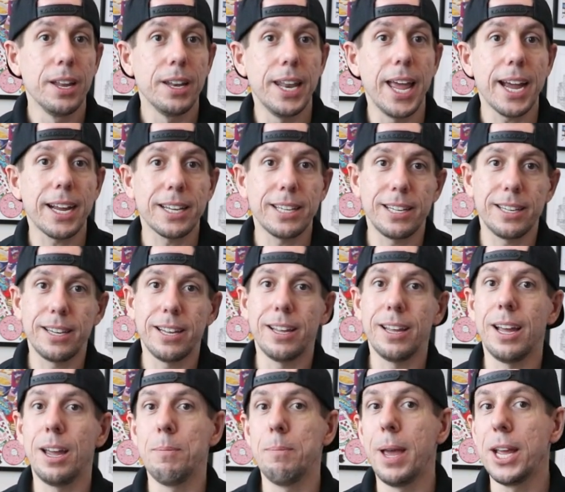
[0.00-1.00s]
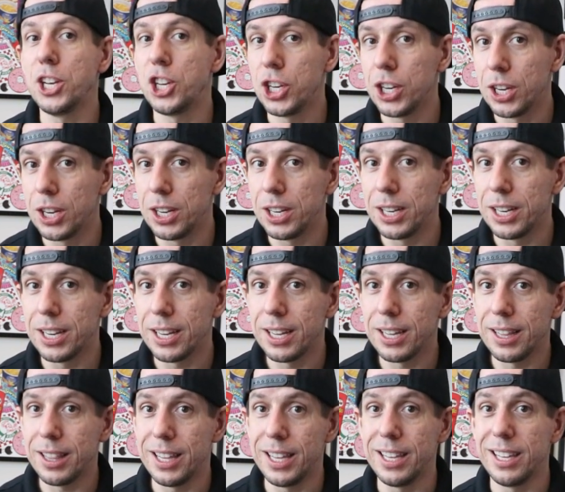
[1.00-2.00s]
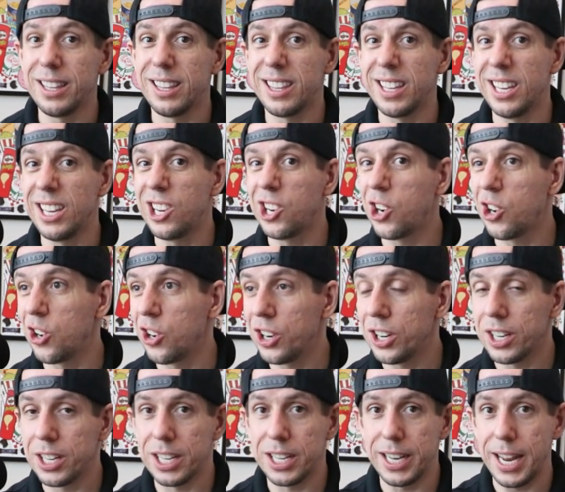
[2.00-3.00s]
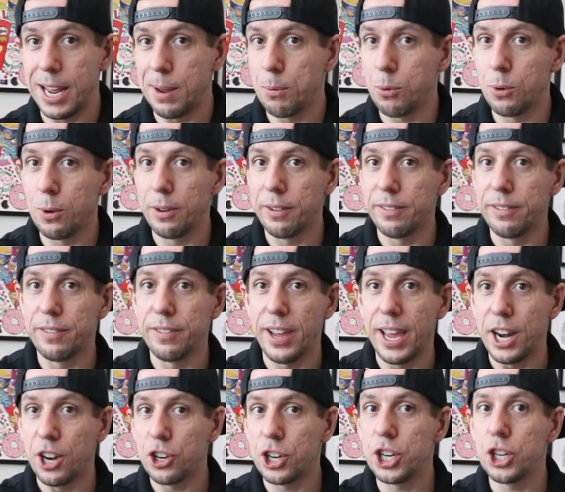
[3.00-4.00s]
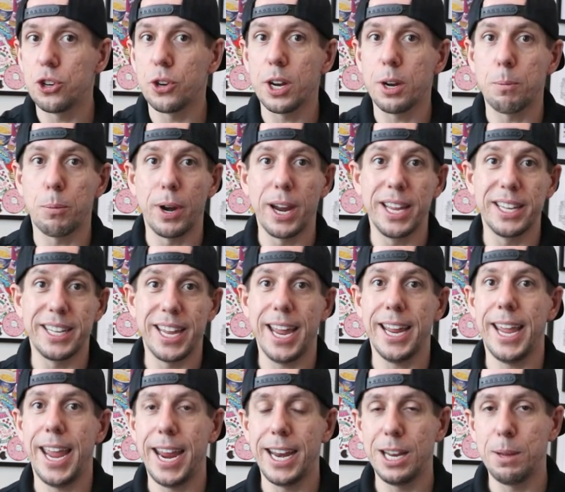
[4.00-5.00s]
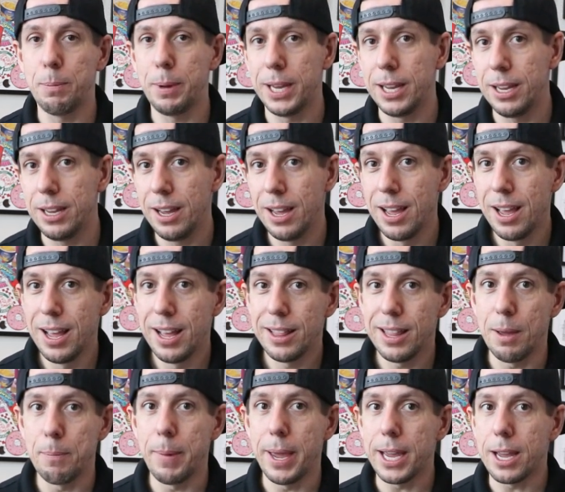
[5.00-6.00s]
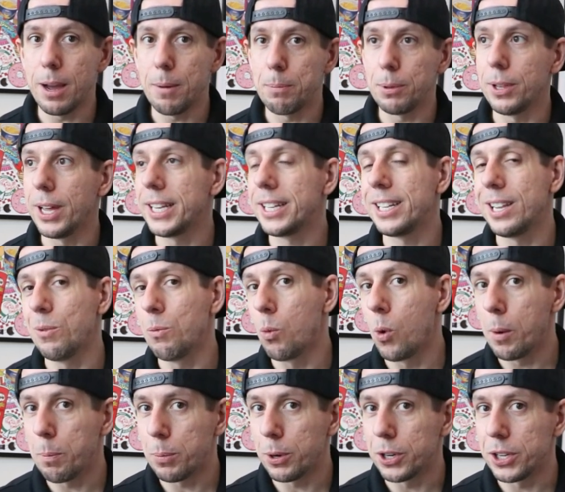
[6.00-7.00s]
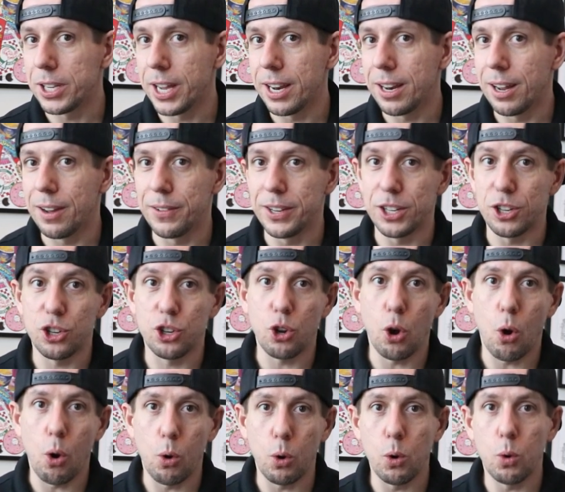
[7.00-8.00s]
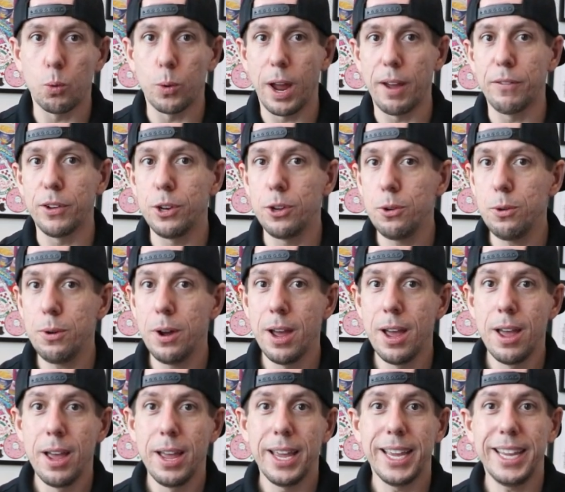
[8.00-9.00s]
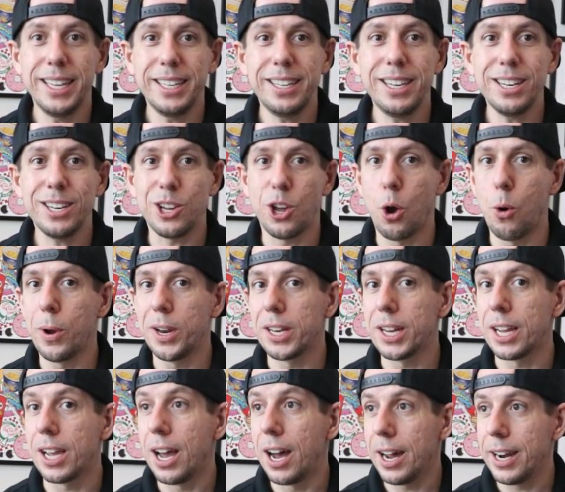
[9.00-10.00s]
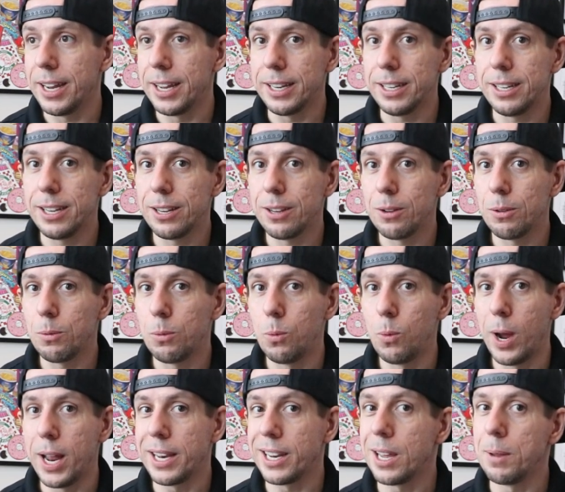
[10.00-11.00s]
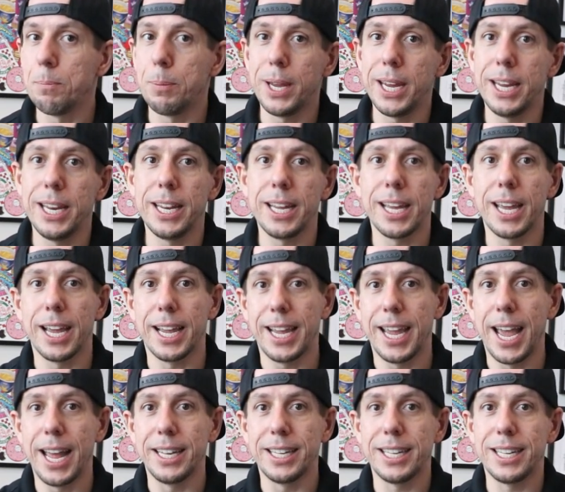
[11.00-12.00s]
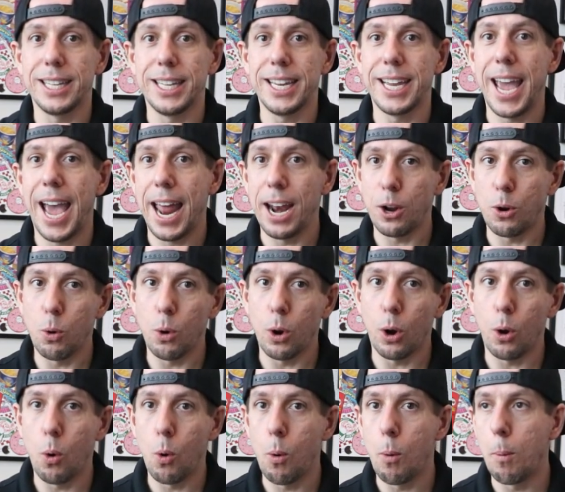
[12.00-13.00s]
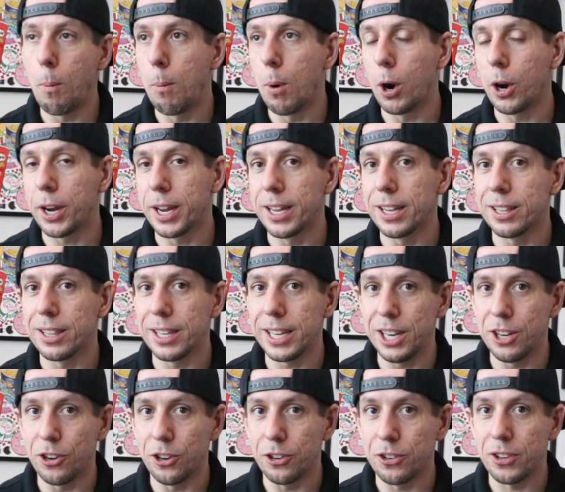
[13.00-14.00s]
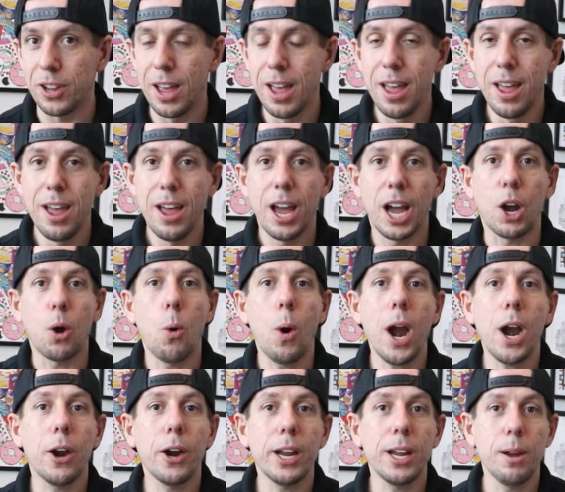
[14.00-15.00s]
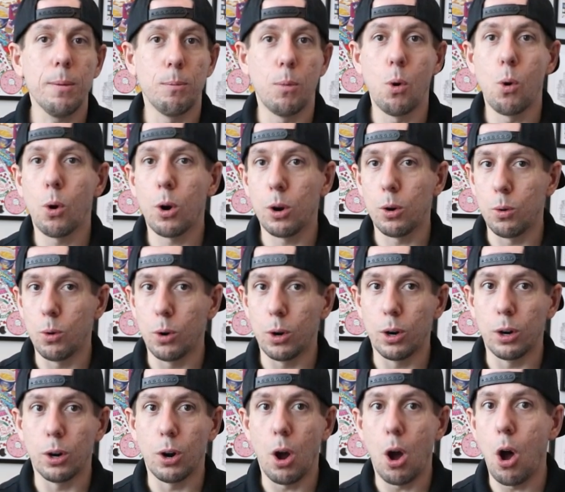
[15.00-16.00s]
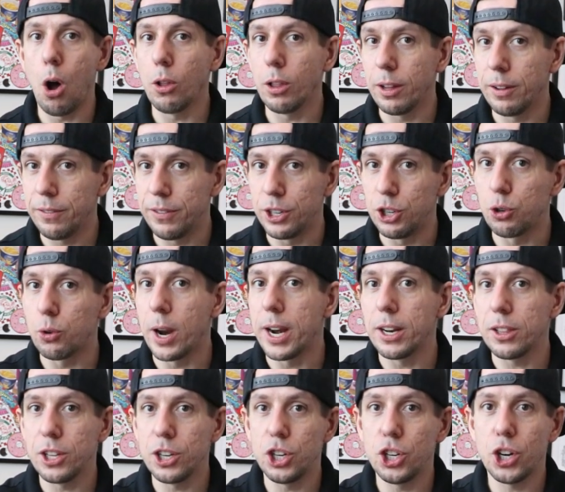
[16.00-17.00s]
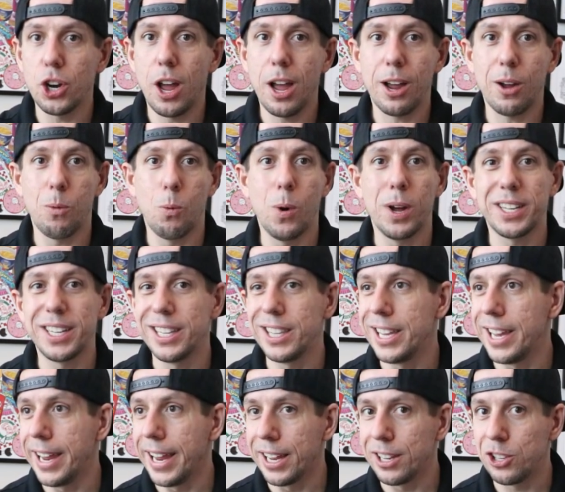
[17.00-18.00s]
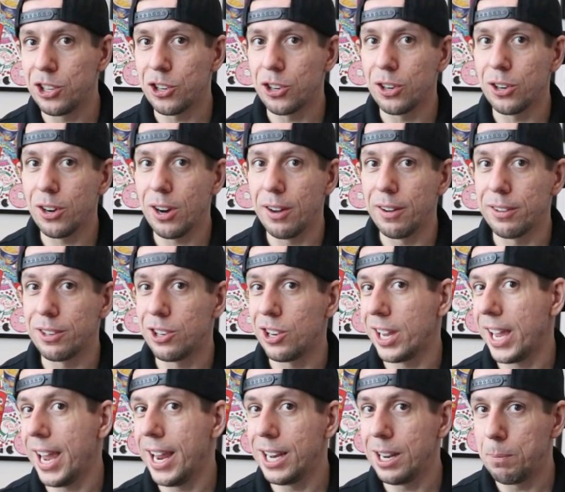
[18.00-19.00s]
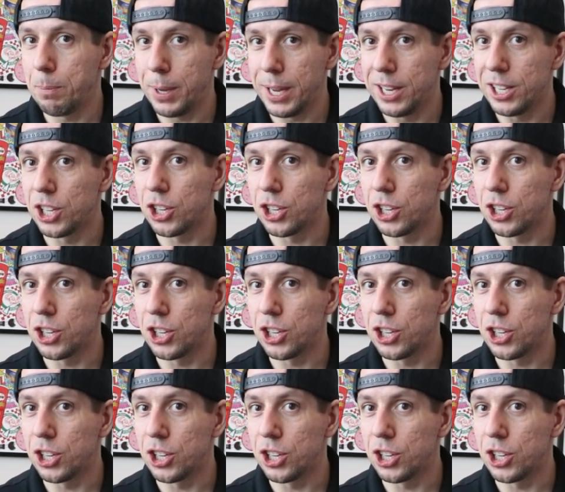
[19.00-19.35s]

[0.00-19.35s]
Next, I mentioned the, the current stable of energy drink brands at KDP that make up less than 1% of its total revenue isn't going to cut it when competing against the categorical market leaders. Acquiring more or all of Adrenaline Shock wasn't the answer uh, to KDP